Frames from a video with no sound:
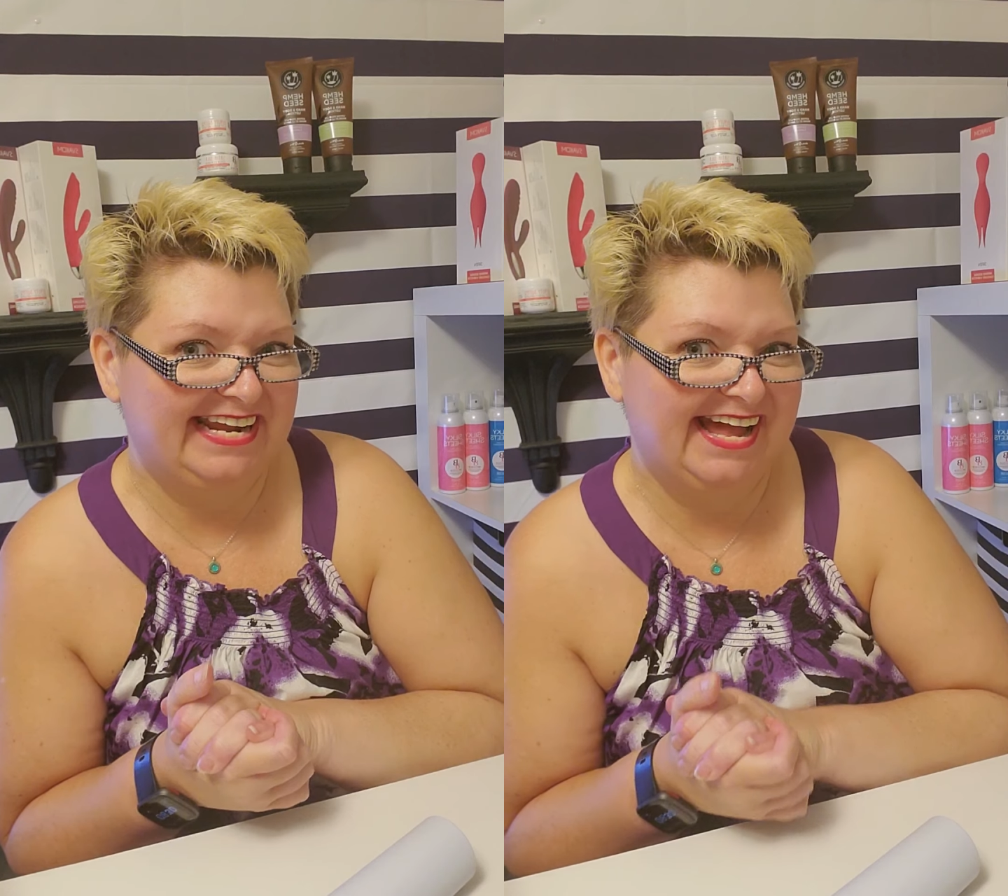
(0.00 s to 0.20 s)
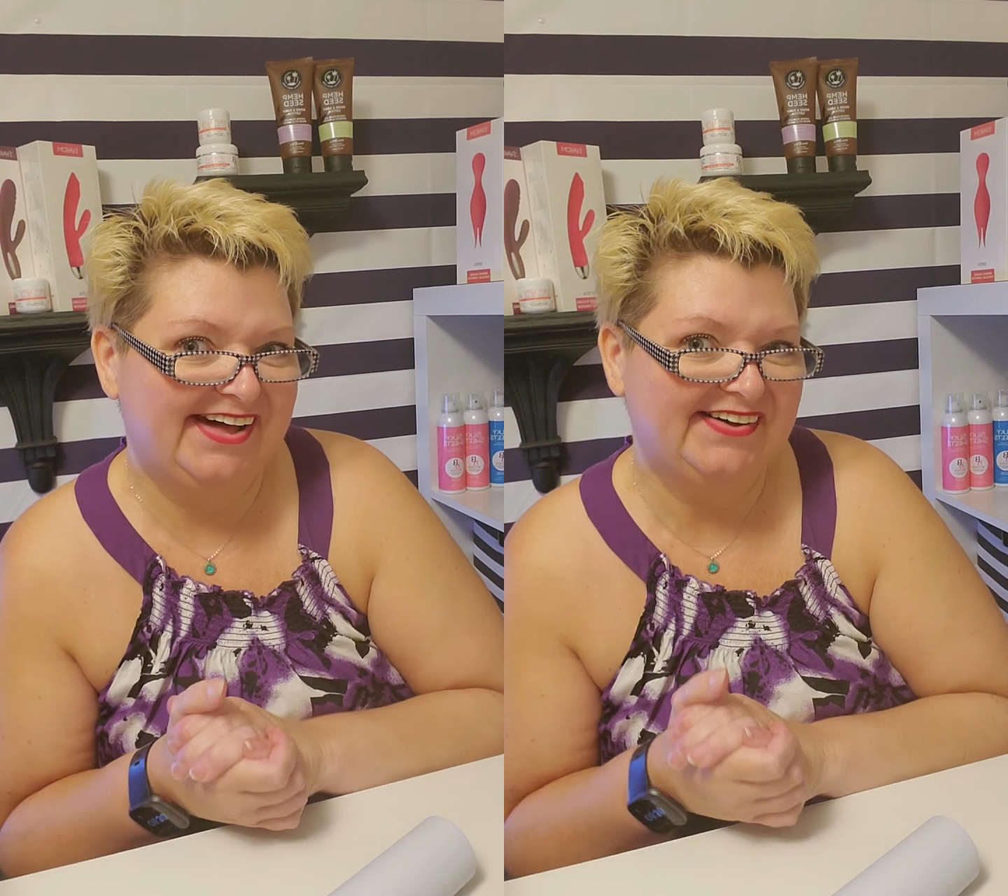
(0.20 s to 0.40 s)

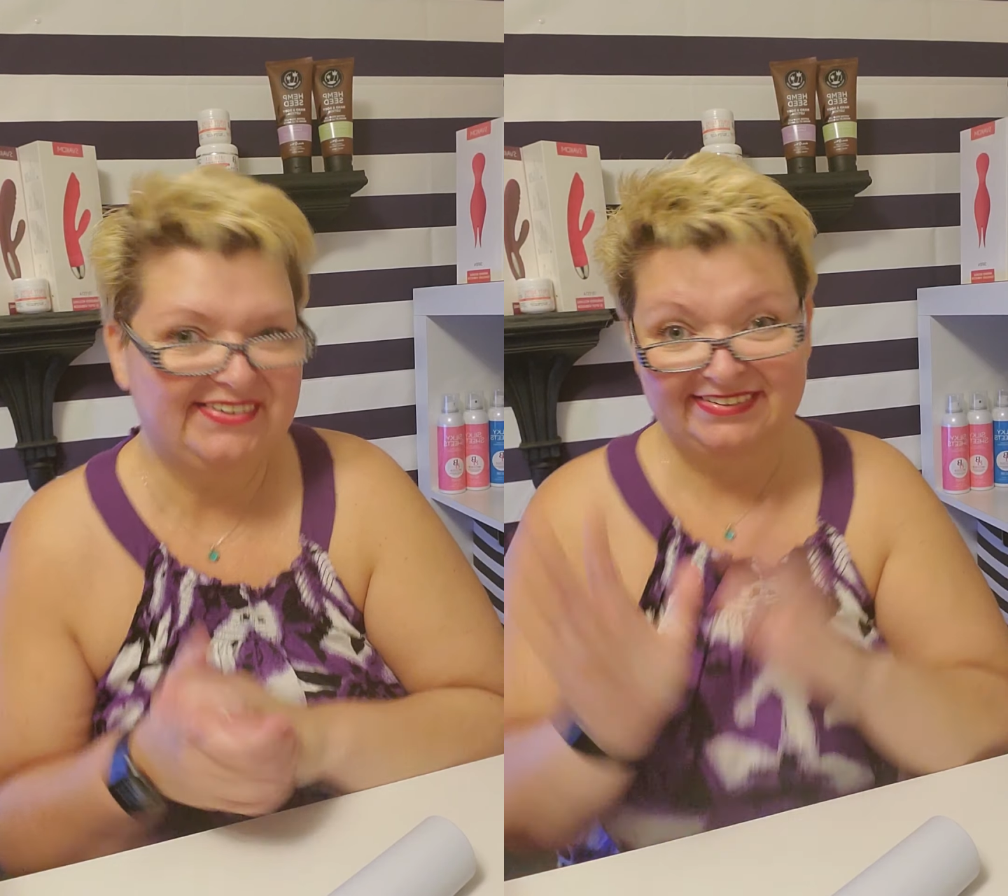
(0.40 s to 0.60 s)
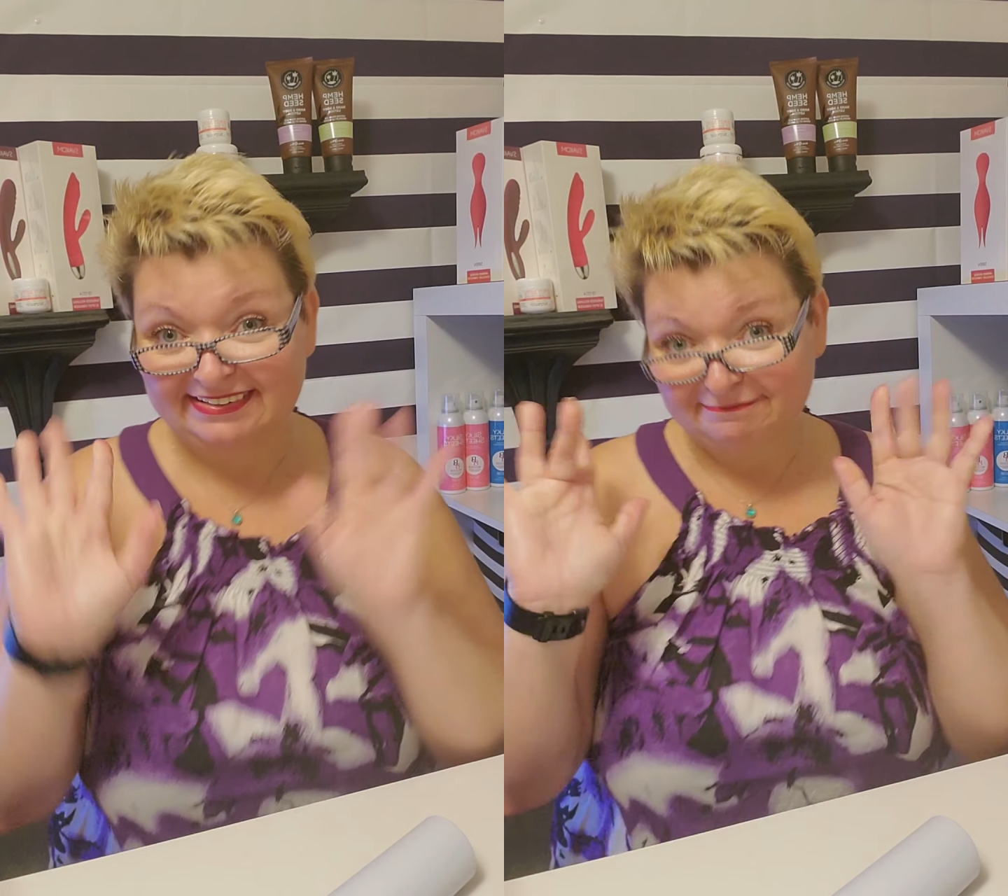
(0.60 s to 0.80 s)

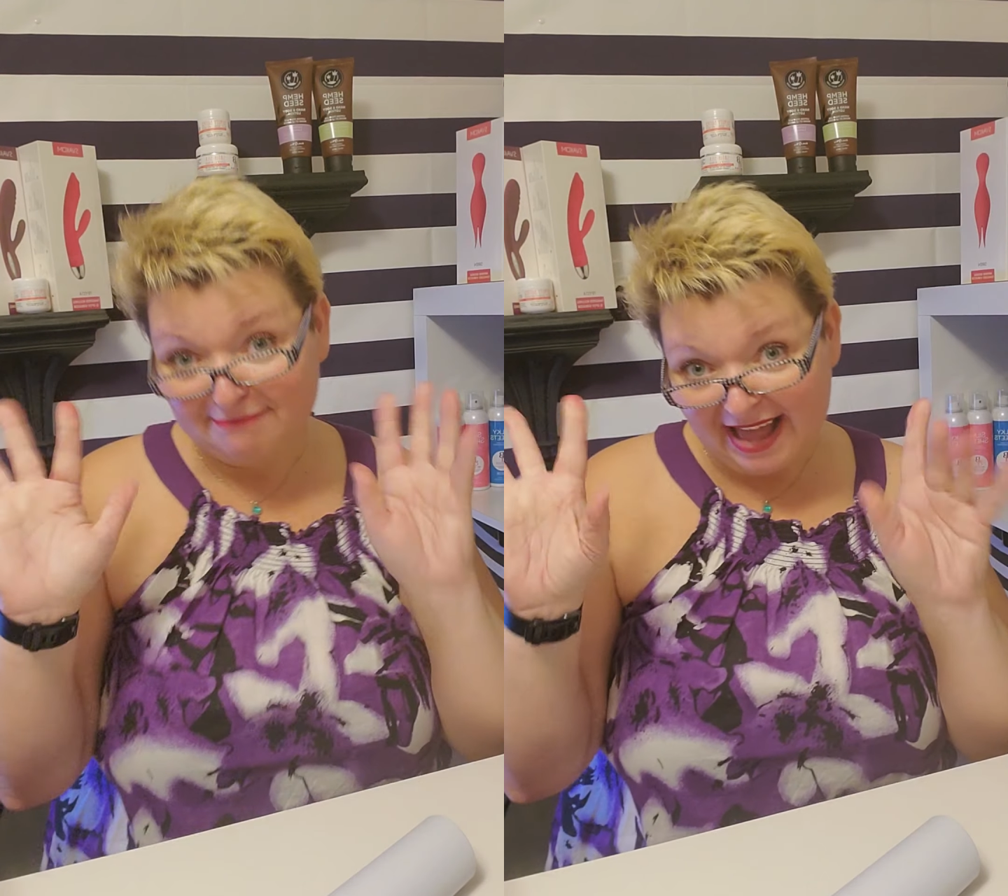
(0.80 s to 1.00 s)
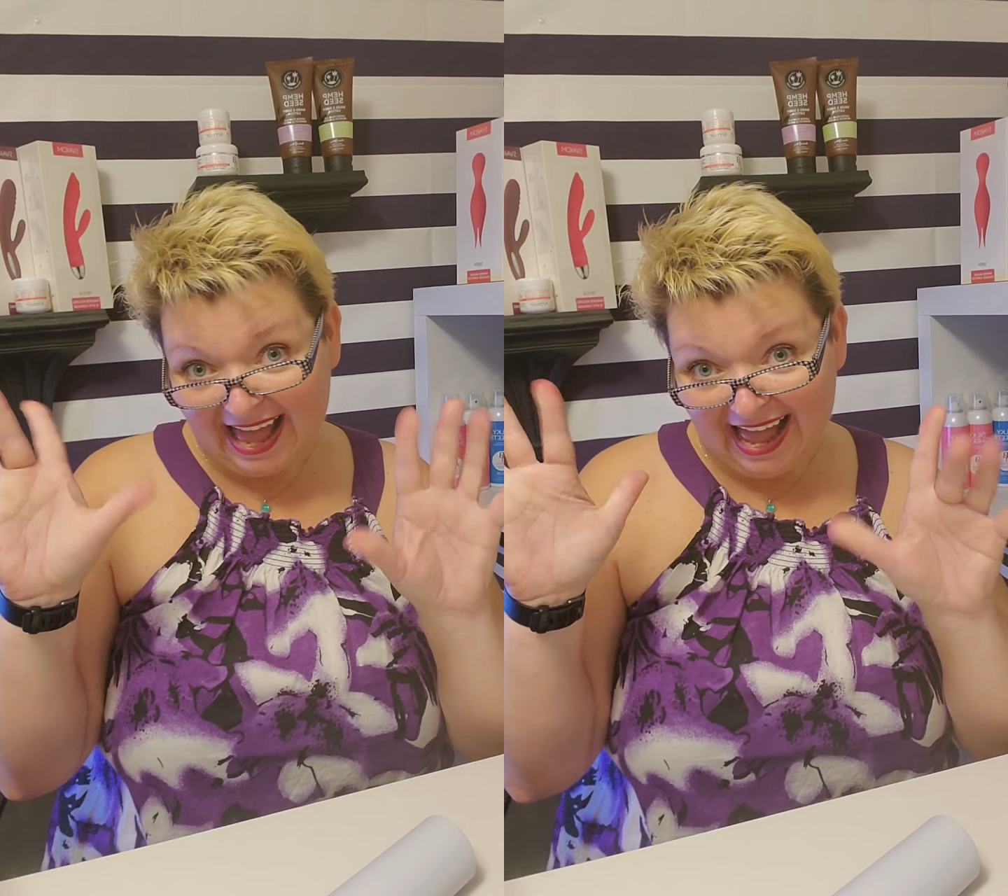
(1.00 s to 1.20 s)

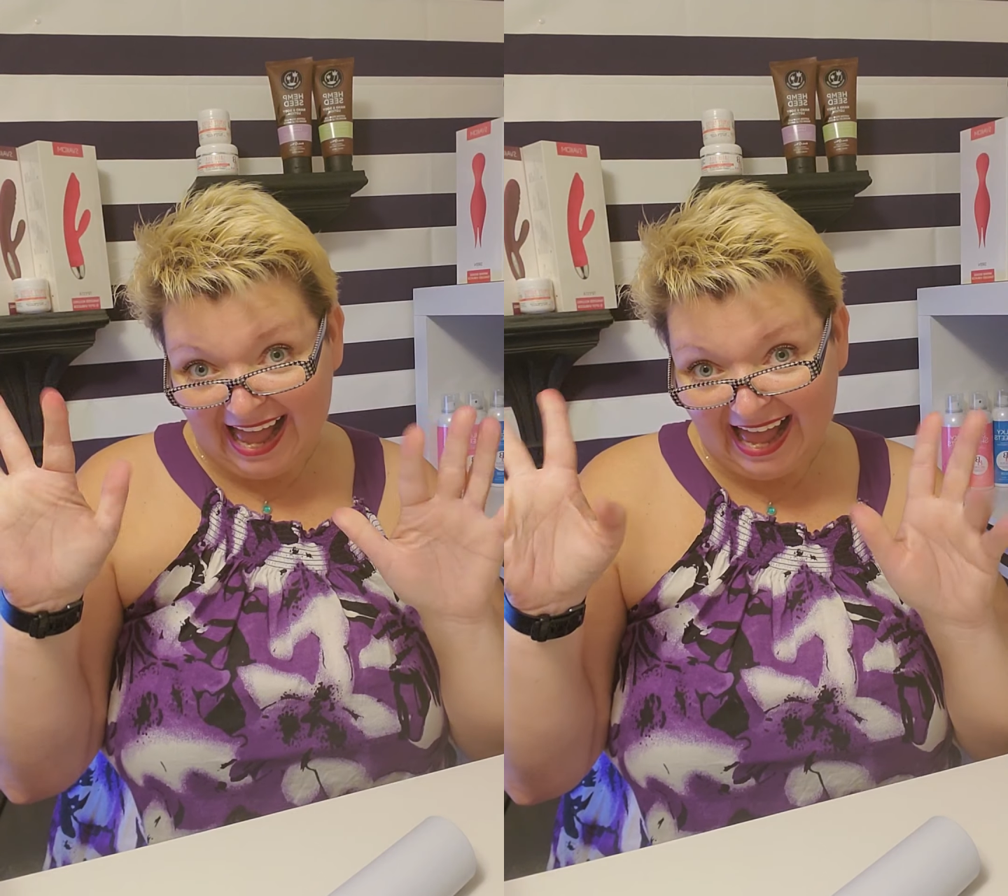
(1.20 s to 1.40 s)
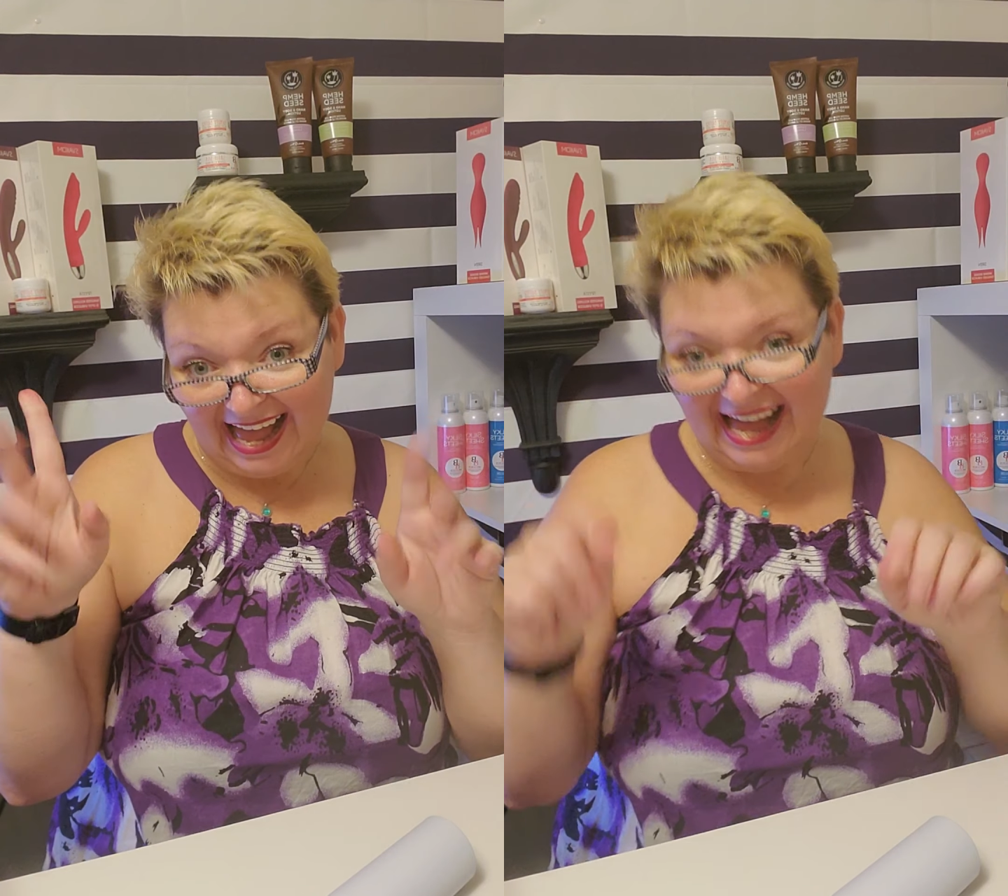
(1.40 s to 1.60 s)

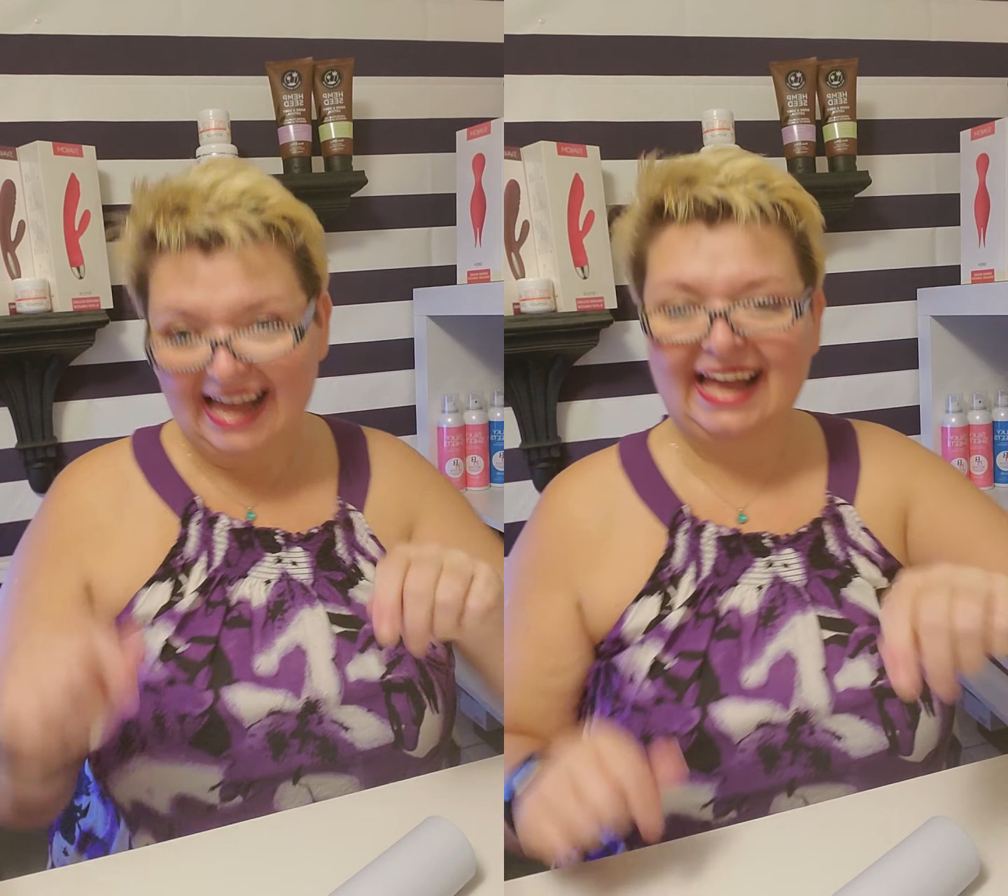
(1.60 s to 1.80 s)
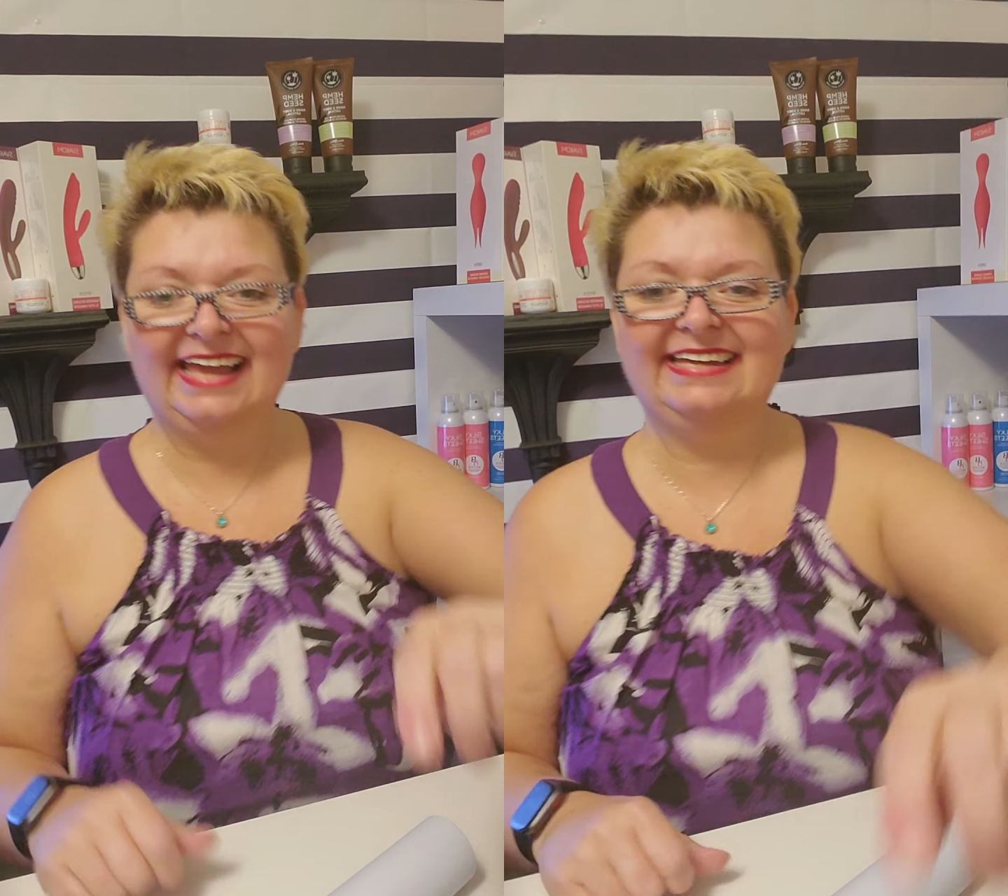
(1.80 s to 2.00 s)

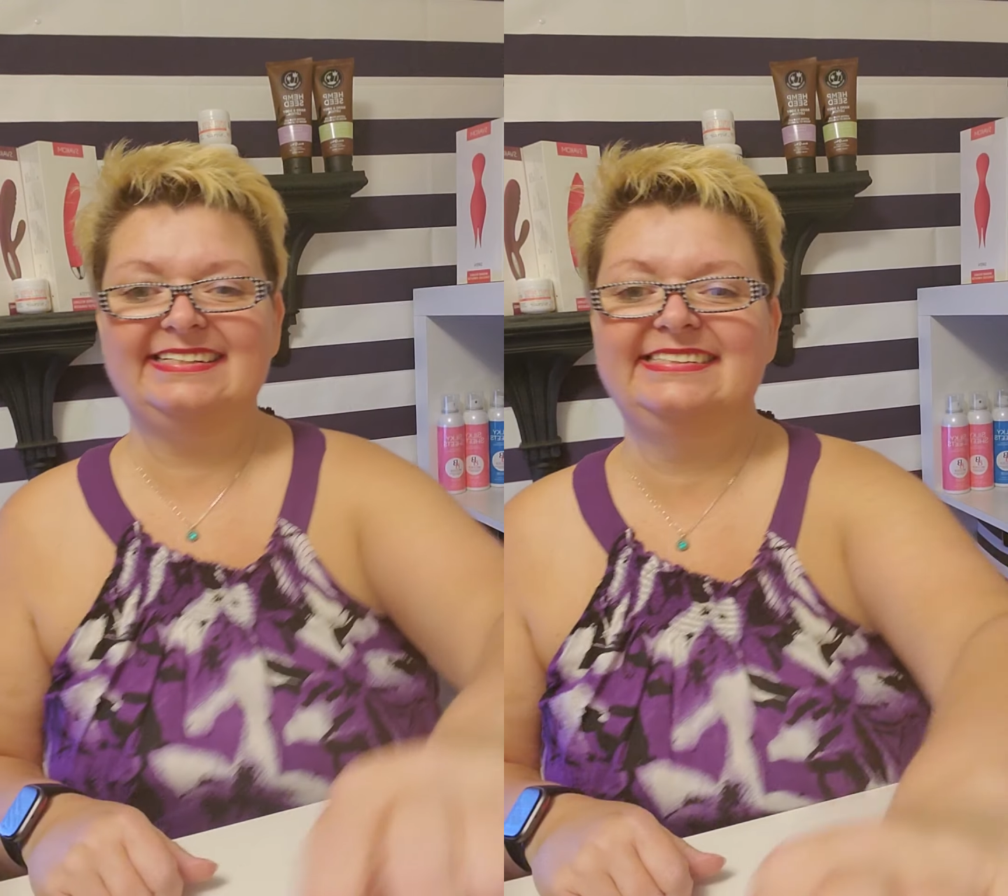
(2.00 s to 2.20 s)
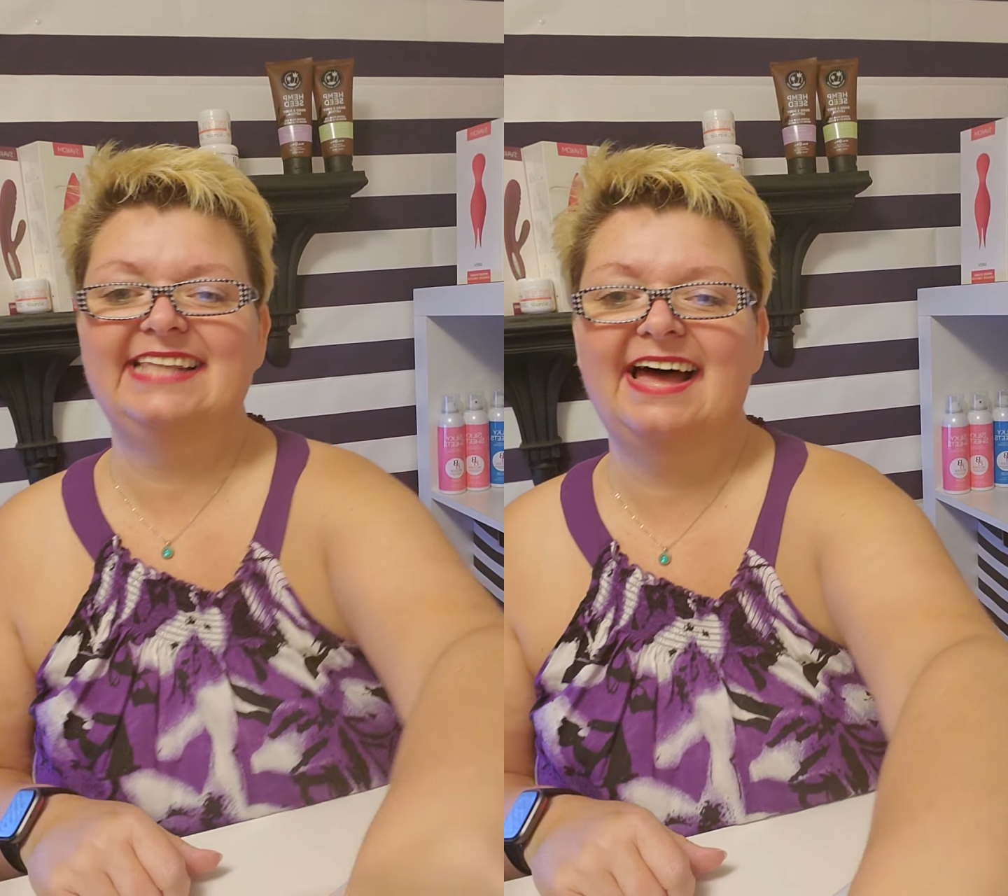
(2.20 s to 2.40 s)
Bye.